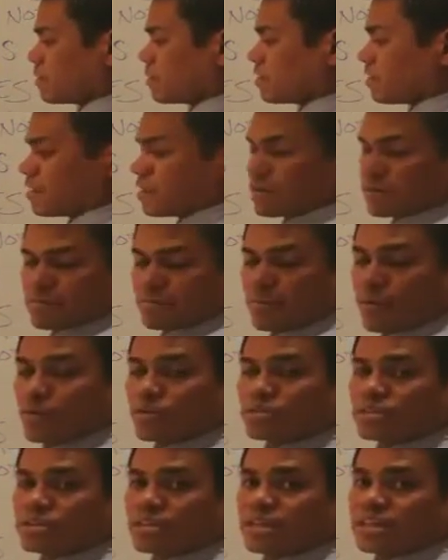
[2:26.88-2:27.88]
the
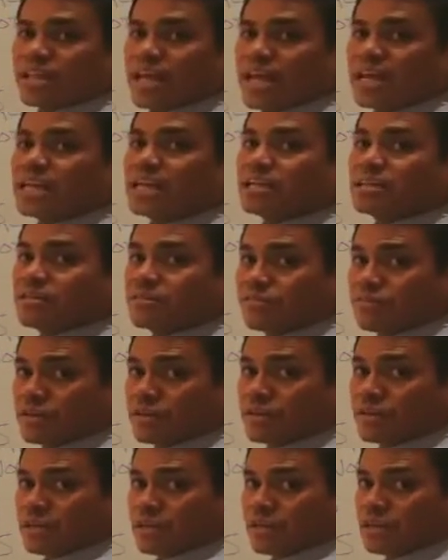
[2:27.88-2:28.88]
portion that they need to
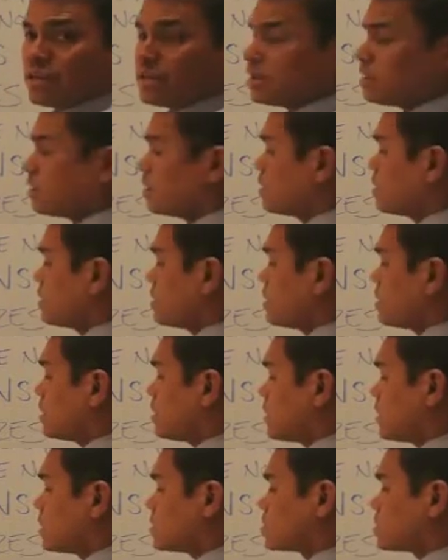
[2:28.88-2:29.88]
fill in
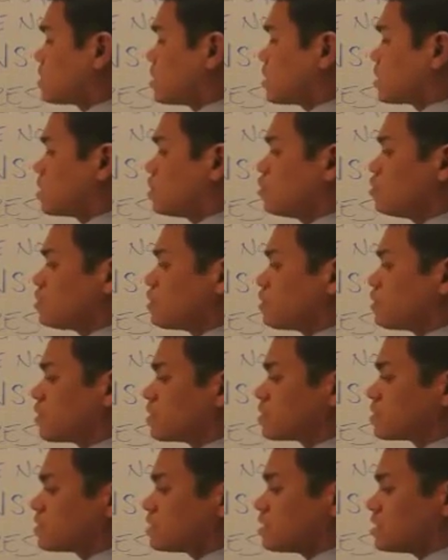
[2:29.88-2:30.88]
is acute
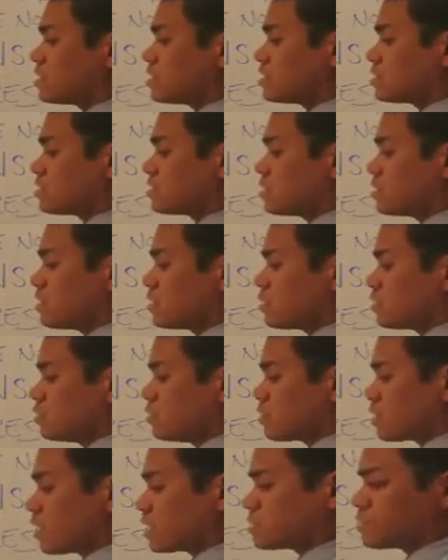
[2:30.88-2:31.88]
emergencies
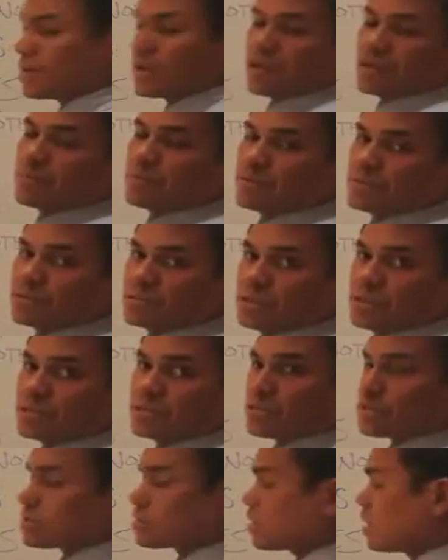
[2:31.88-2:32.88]
to cosmetic
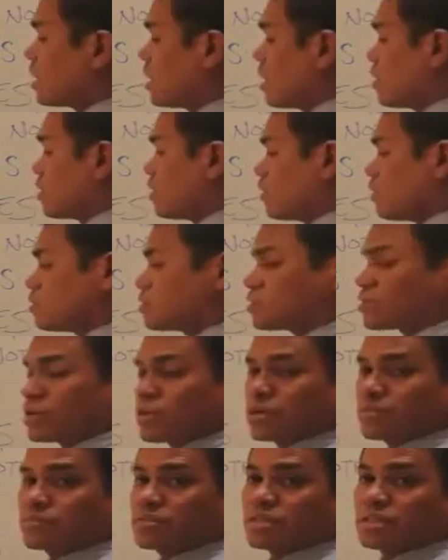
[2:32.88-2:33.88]
procedures. Those
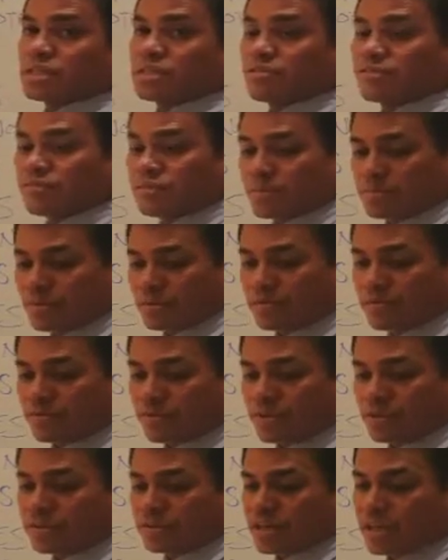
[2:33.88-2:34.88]
terms need to be
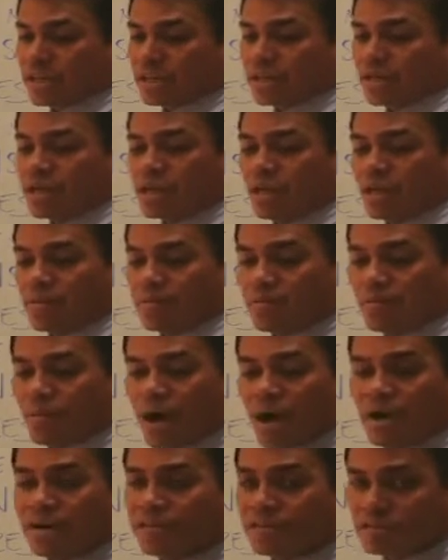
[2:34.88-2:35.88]
filled in
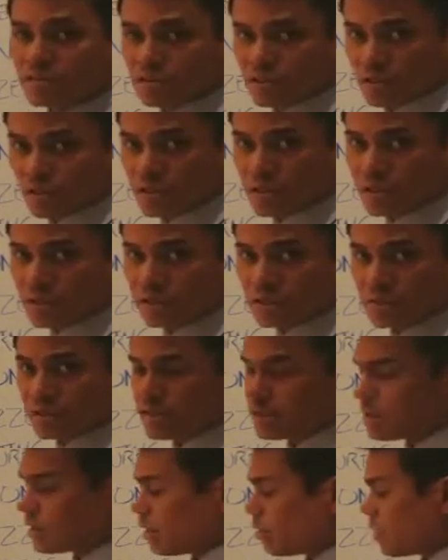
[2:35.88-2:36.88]
by the student.
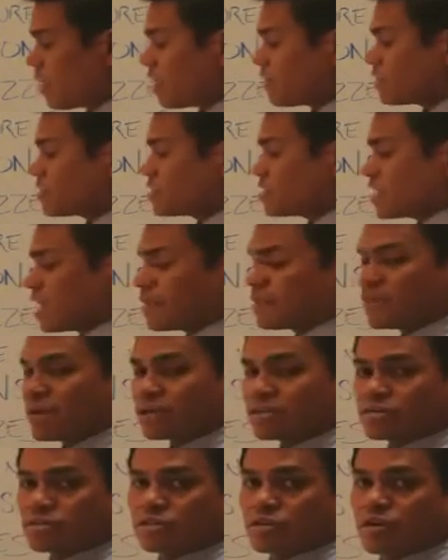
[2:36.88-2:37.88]
They will have the same
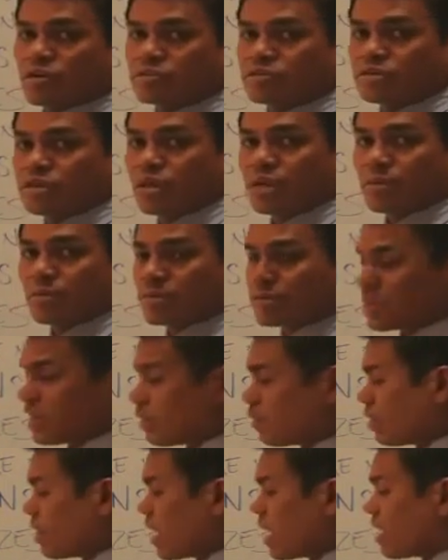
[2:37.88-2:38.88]
lecture notes, but
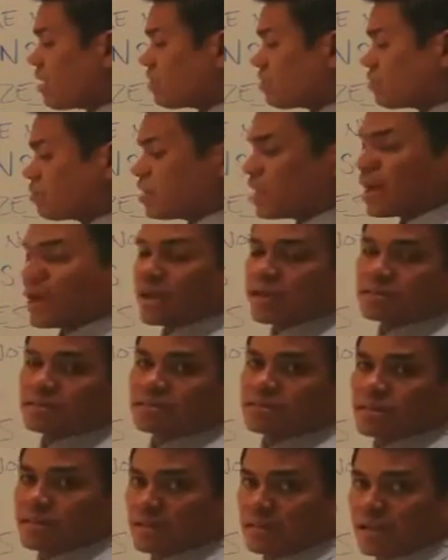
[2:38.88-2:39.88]
they will have
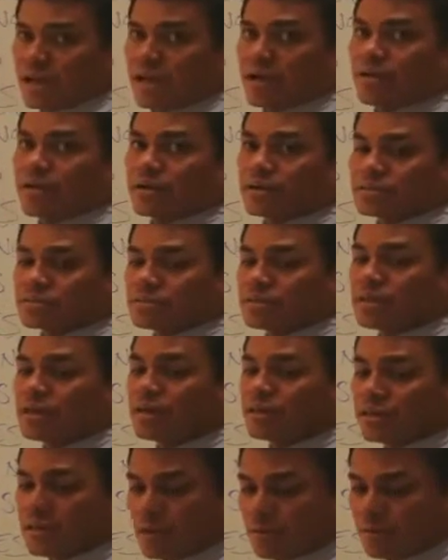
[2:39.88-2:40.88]
blanks in areas
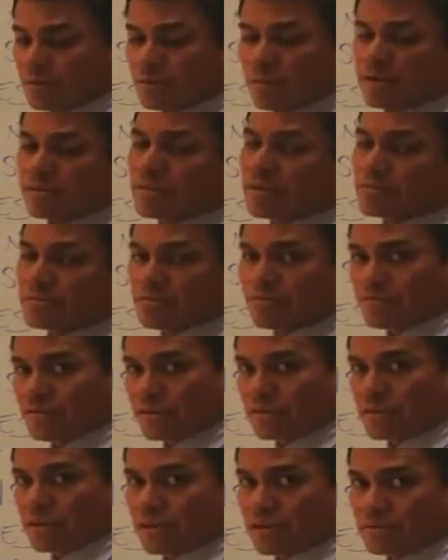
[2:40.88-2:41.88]
that we want them to
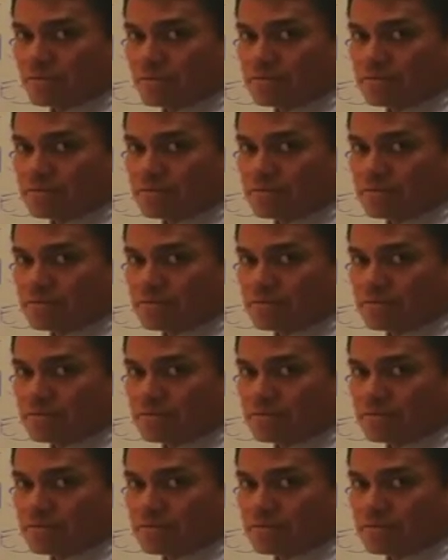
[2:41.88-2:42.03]
fill in.